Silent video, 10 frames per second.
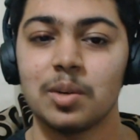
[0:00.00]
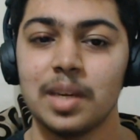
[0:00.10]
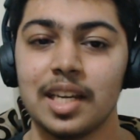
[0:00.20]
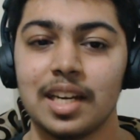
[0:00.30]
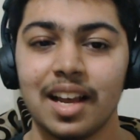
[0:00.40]

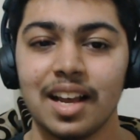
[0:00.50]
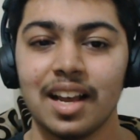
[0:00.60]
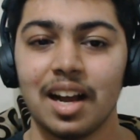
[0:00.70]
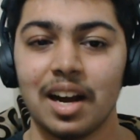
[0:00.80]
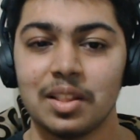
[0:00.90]
between
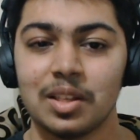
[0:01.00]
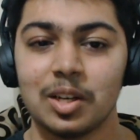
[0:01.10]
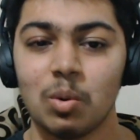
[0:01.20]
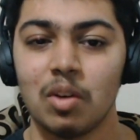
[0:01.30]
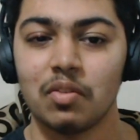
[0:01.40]
uh, the
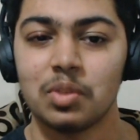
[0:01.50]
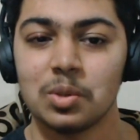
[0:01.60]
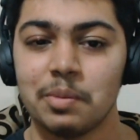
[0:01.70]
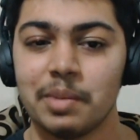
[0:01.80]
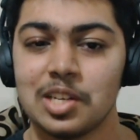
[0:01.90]
two of
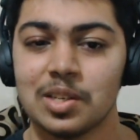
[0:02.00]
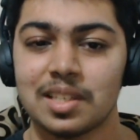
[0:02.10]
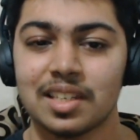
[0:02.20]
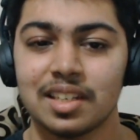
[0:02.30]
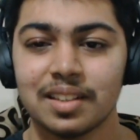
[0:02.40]
those
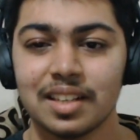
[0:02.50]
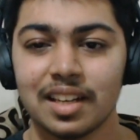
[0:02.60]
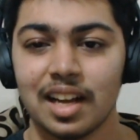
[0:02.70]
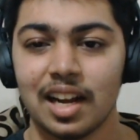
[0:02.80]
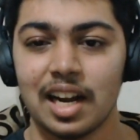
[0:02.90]
images
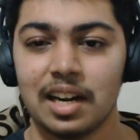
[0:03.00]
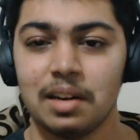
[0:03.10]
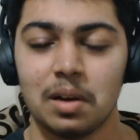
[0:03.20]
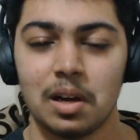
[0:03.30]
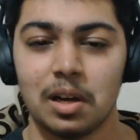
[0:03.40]

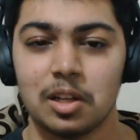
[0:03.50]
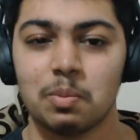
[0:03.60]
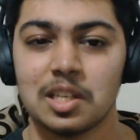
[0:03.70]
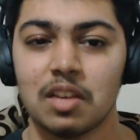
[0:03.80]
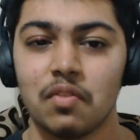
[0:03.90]
and uh,
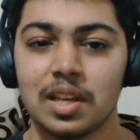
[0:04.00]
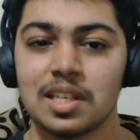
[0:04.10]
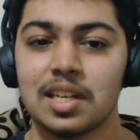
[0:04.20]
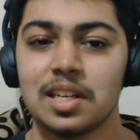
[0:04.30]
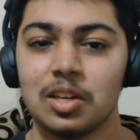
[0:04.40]

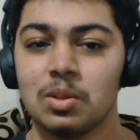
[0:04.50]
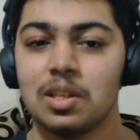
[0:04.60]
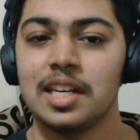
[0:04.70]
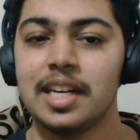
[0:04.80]
specificity to the